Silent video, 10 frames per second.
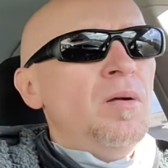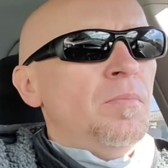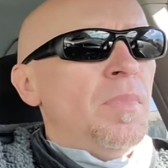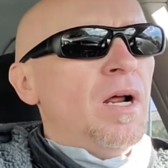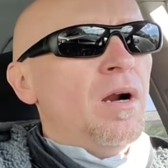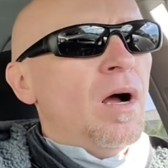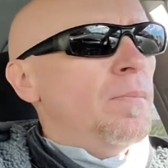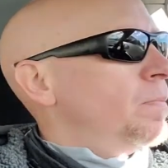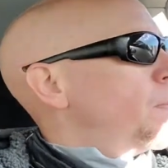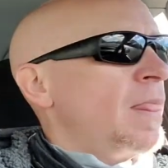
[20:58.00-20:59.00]
But
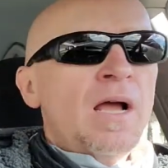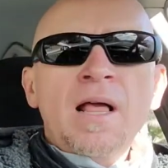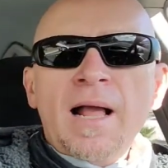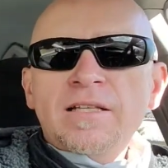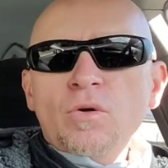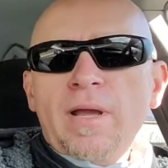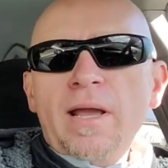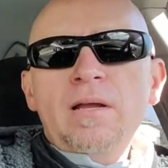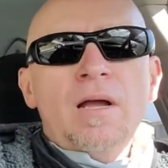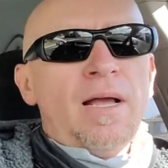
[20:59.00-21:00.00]
that's
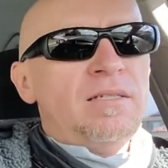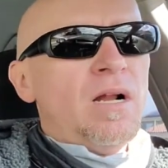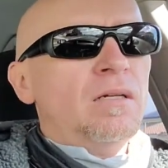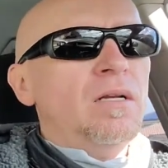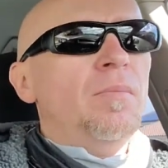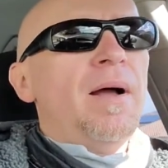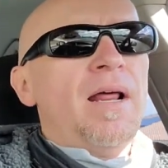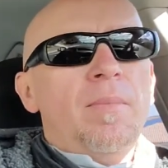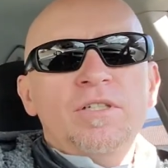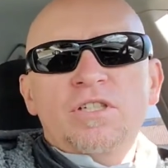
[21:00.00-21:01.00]
okay. I stocked up. I got
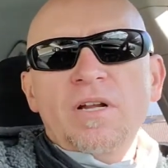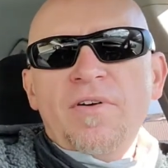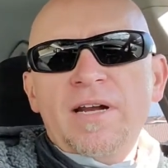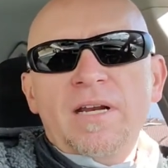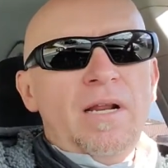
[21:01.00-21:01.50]
a bunch of stuff I needed